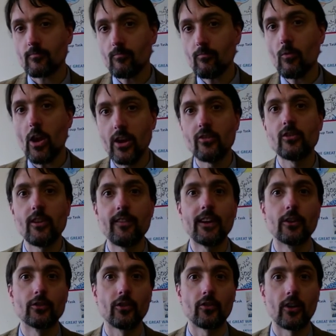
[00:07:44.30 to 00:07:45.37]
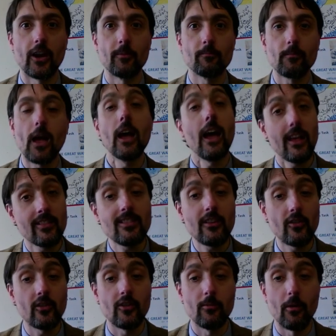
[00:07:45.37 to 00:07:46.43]
is difficult to say.
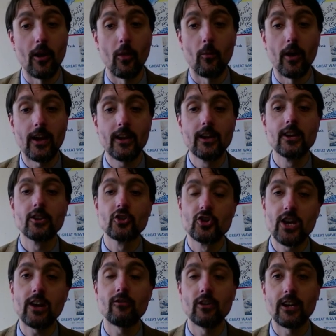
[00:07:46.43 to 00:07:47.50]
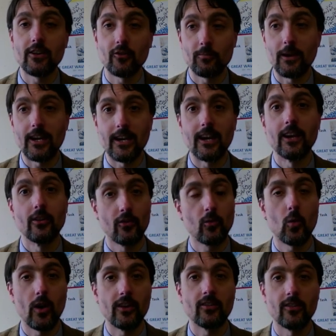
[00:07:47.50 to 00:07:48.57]
Ethnicity, by the way, generally speaking, is
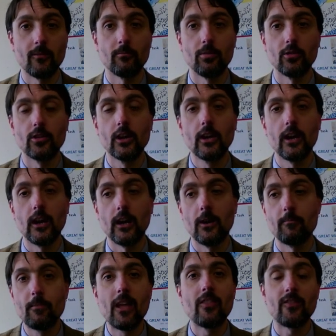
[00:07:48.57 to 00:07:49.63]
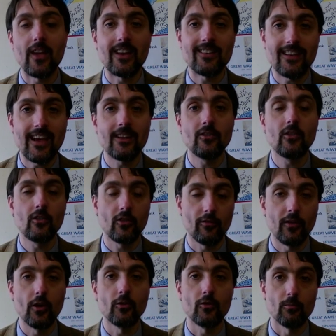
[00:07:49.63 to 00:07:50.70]
quite simple. They tend to
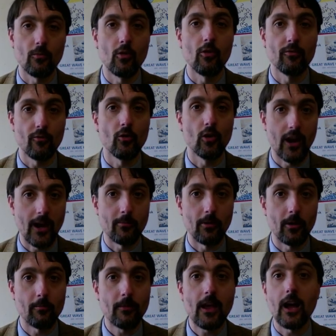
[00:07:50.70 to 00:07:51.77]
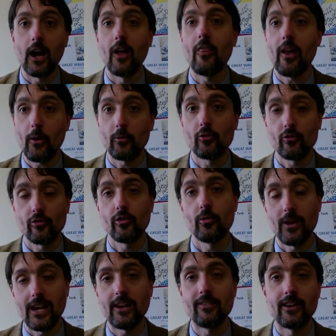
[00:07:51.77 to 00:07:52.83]
vote more for Labour, and that was true
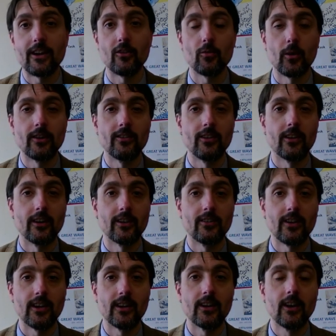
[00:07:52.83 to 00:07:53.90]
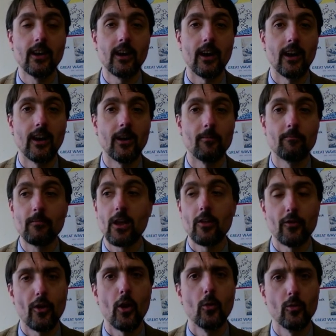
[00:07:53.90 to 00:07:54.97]
even in 2019,
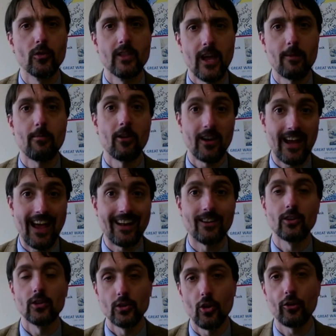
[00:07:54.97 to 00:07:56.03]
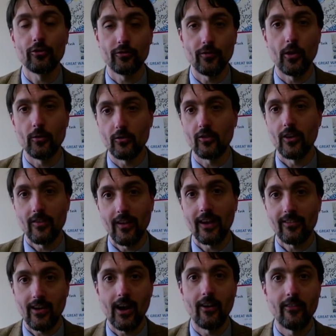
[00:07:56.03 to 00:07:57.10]
though Labour again lost votes in that
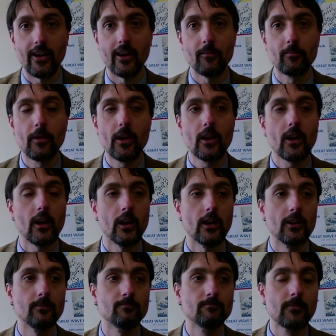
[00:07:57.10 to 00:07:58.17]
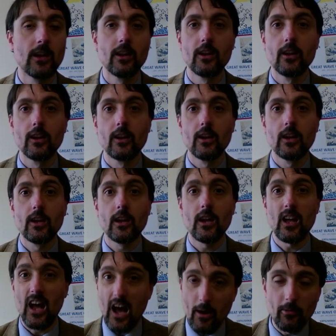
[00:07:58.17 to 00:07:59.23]
area. I'm
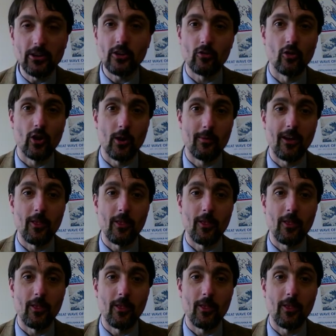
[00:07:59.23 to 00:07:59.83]
only talking about the